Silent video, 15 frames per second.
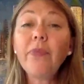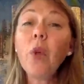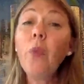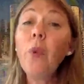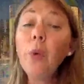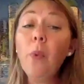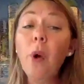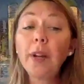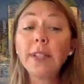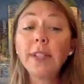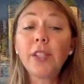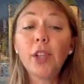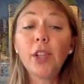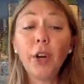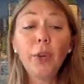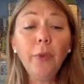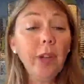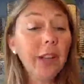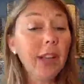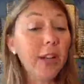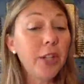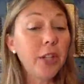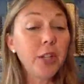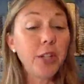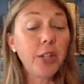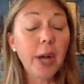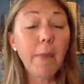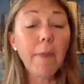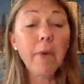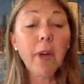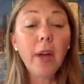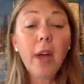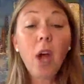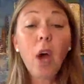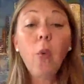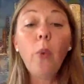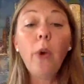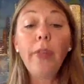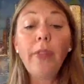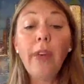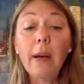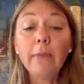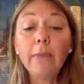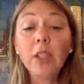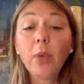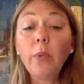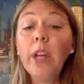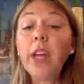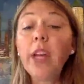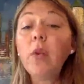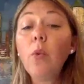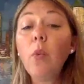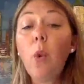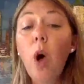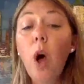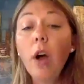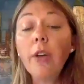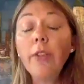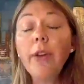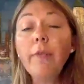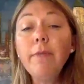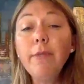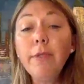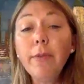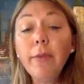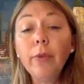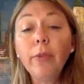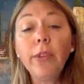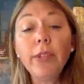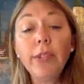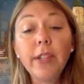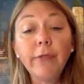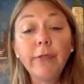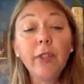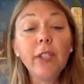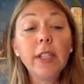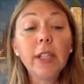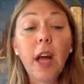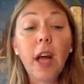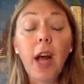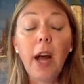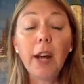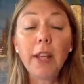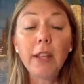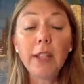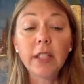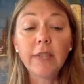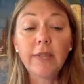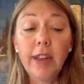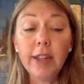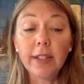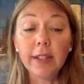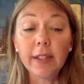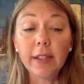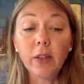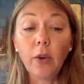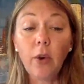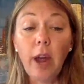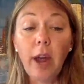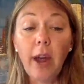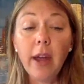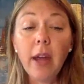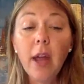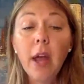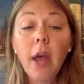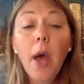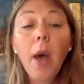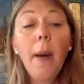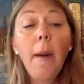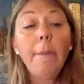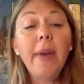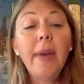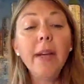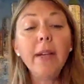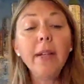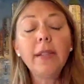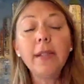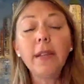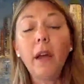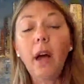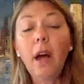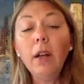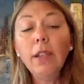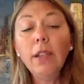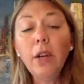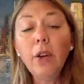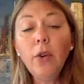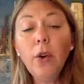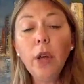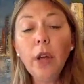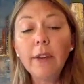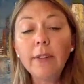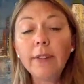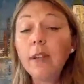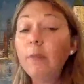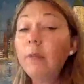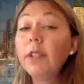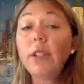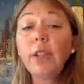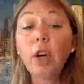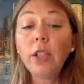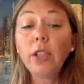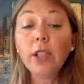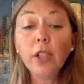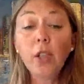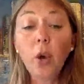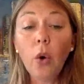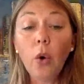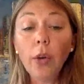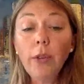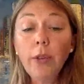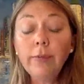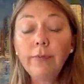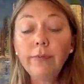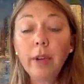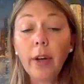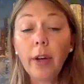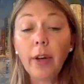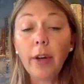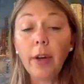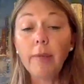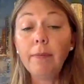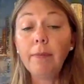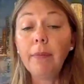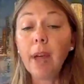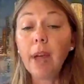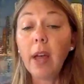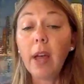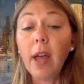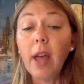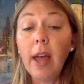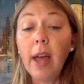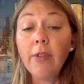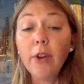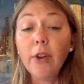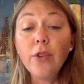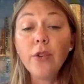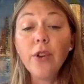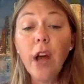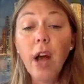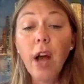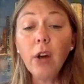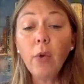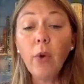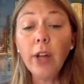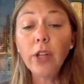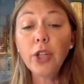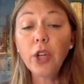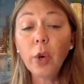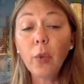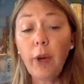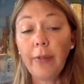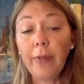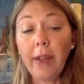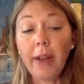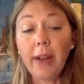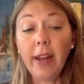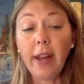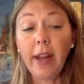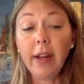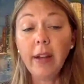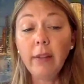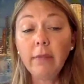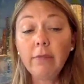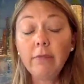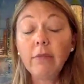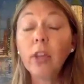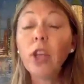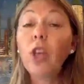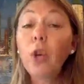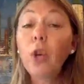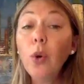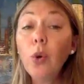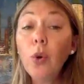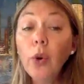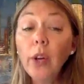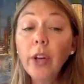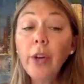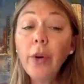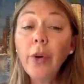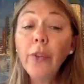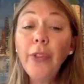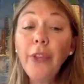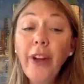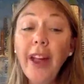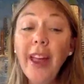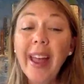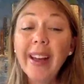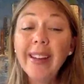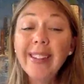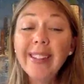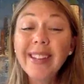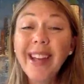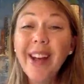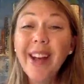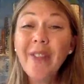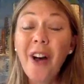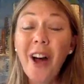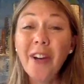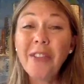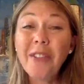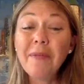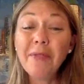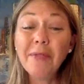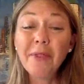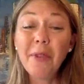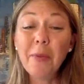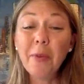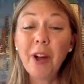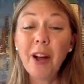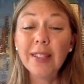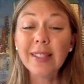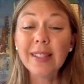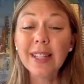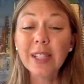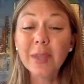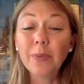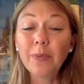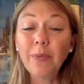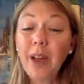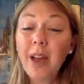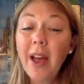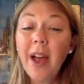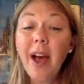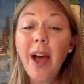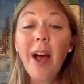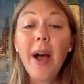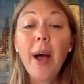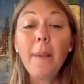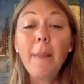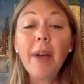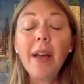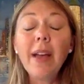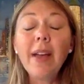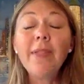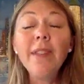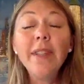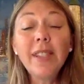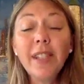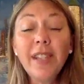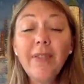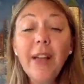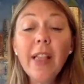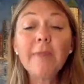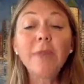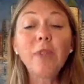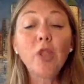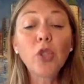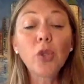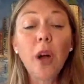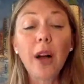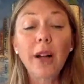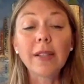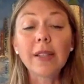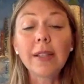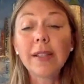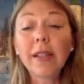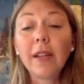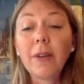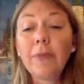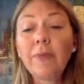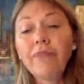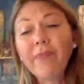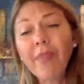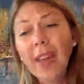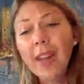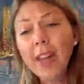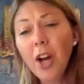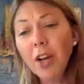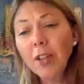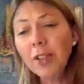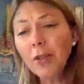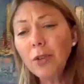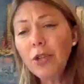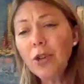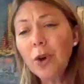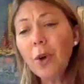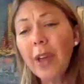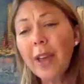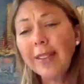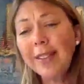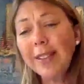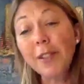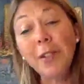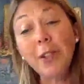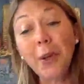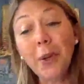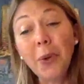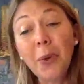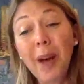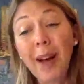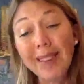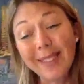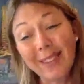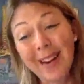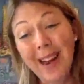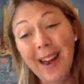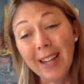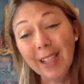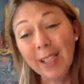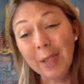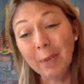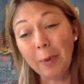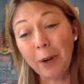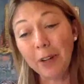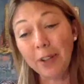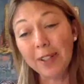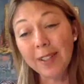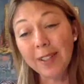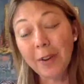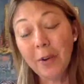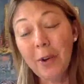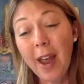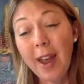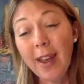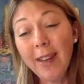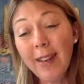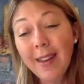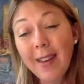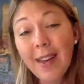We want to start a relationship with them so we can walk them through the different audience phases, okay? Because also, if someone starts as cold and they're not quite sure what they need, you can hold their hand and walk them through the process. And this develops trust. And it also showcases you as an expert, okay?